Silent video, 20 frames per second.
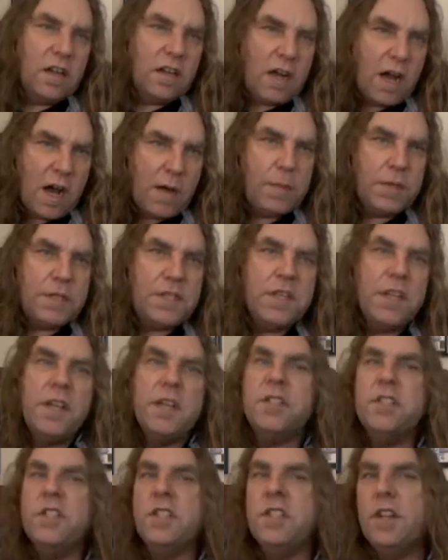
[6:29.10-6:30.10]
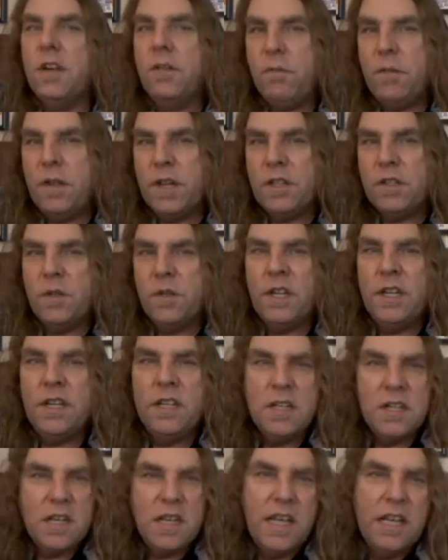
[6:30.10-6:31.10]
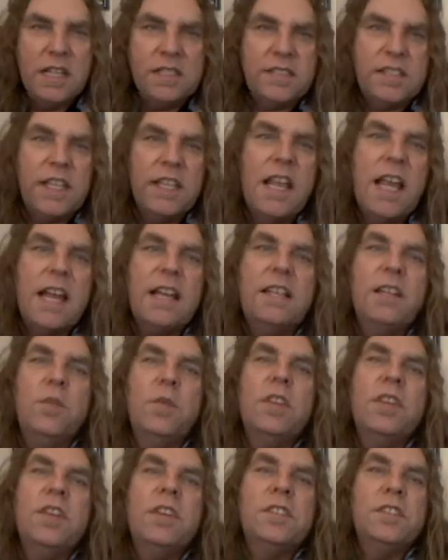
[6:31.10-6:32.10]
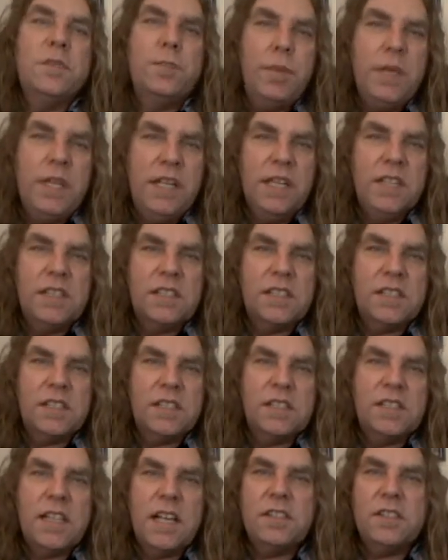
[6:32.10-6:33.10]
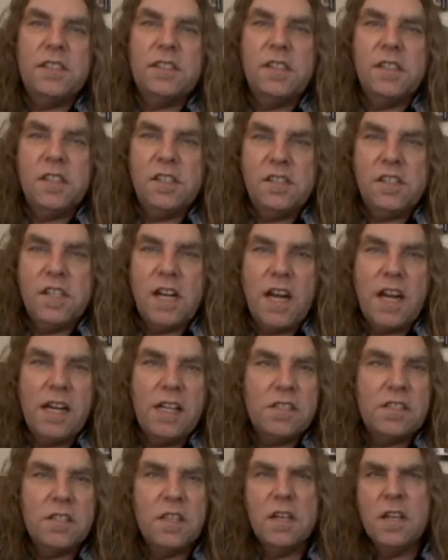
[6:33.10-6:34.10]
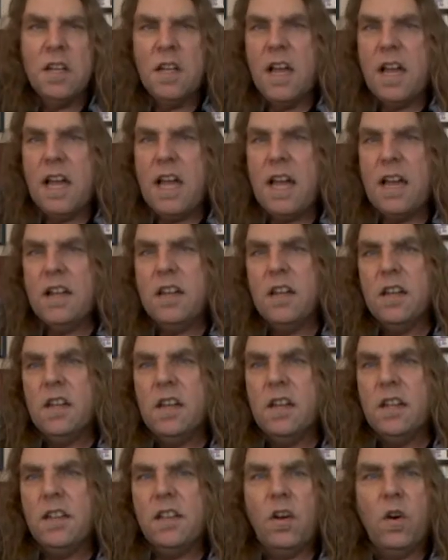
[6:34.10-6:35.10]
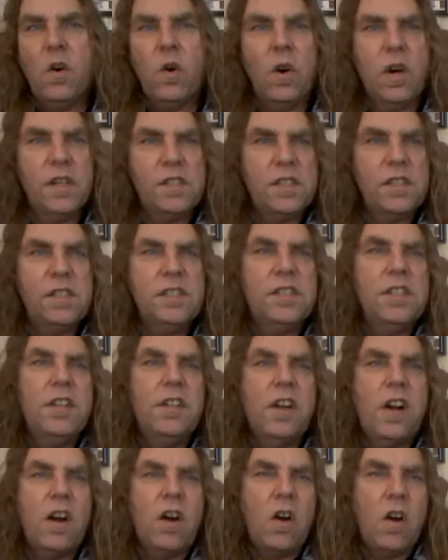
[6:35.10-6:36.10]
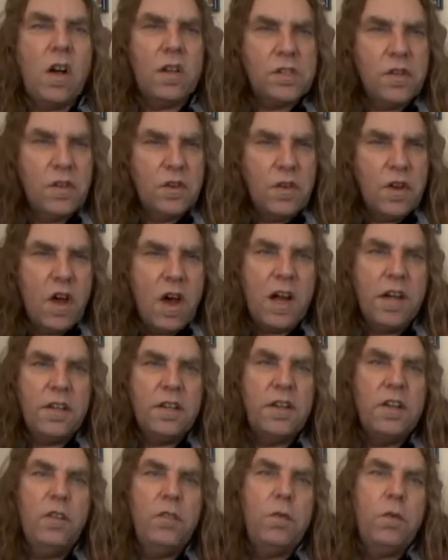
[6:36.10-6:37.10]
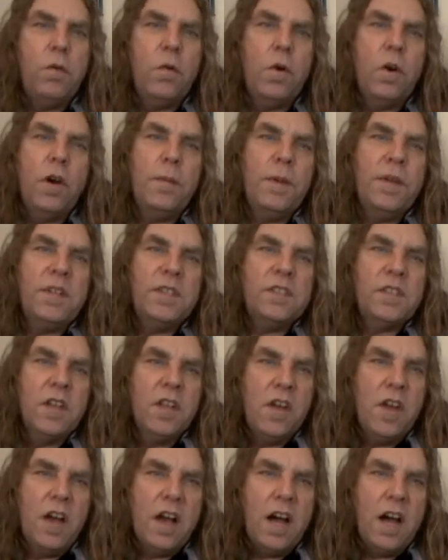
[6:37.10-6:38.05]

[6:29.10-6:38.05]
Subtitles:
competition, and victory. It's connected with a speedy success to the Chinese. And the horses are also nonconformist,